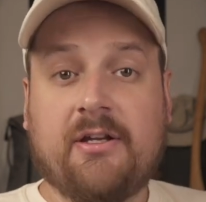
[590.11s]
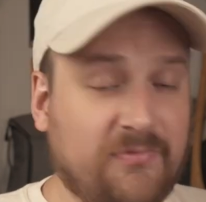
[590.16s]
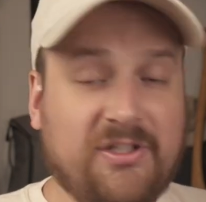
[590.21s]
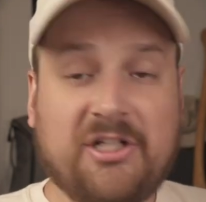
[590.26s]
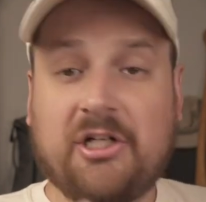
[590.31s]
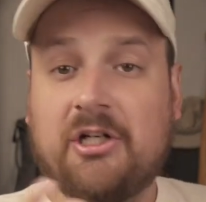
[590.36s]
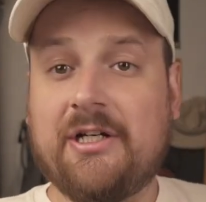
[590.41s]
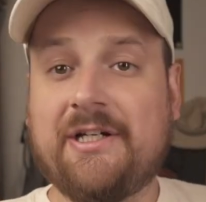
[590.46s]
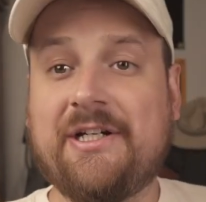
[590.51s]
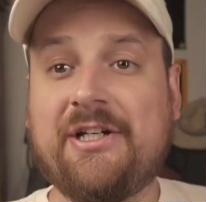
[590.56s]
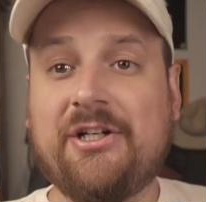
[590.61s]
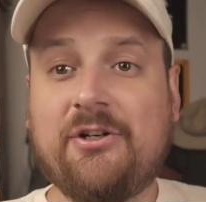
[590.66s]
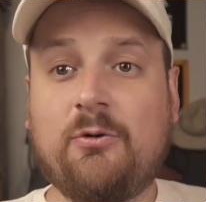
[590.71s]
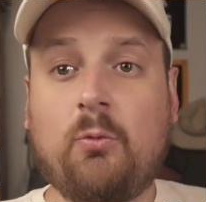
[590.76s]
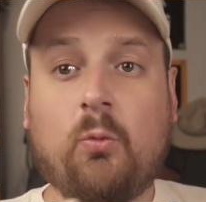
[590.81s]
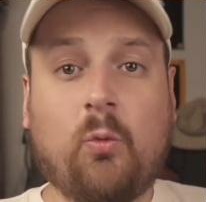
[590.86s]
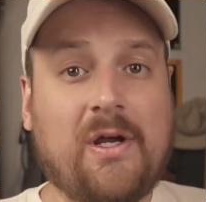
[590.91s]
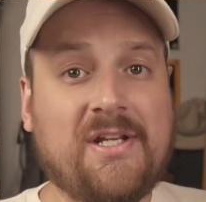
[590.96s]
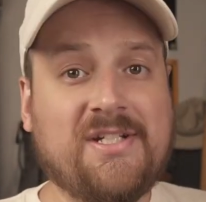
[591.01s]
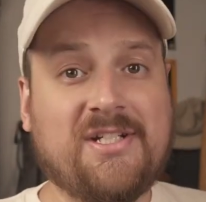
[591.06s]
They're good
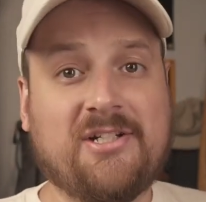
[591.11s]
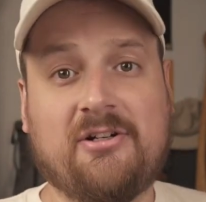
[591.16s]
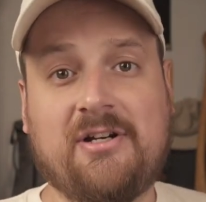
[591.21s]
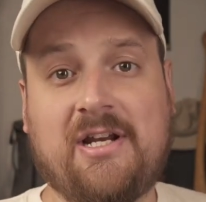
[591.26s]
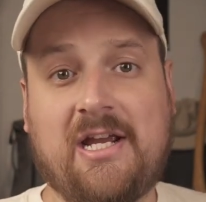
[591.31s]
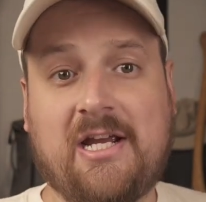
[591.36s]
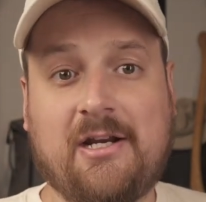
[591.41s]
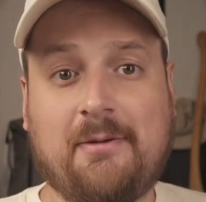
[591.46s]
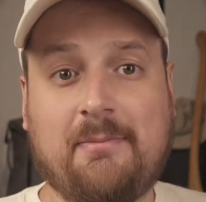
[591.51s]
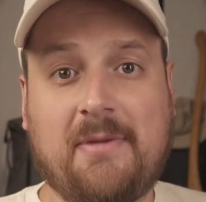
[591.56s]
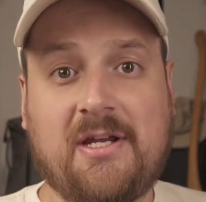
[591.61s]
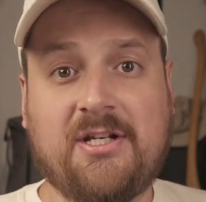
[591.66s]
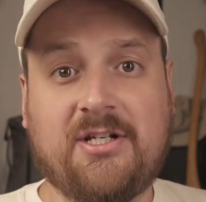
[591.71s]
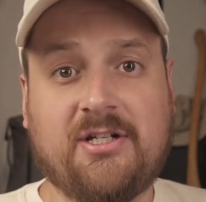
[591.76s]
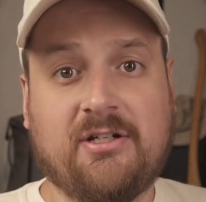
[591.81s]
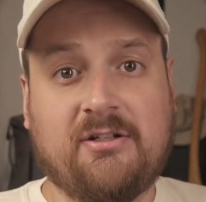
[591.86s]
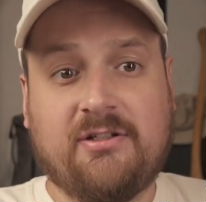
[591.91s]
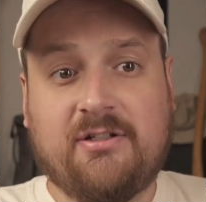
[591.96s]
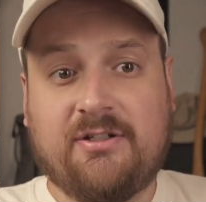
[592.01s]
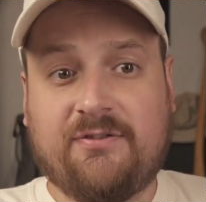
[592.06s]
Western
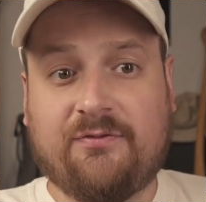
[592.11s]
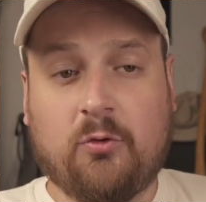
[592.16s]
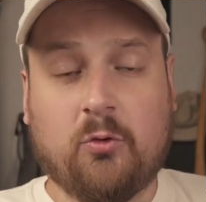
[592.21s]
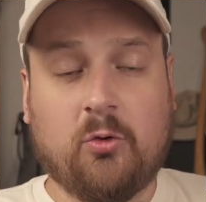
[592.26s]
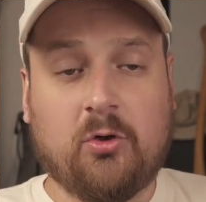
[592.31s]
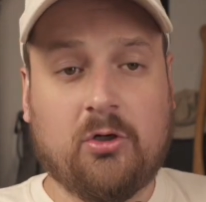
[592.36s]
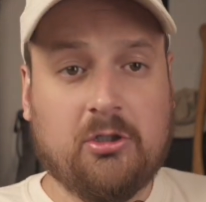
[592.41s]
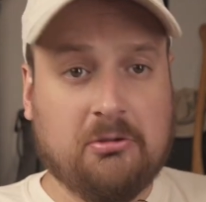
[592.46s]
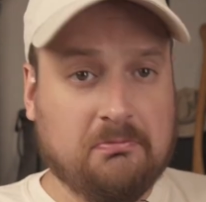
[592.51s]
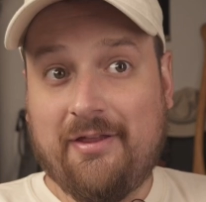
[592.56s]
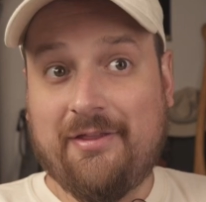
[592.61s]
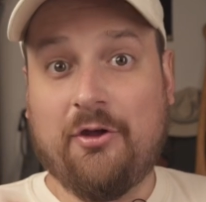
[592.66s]
animations for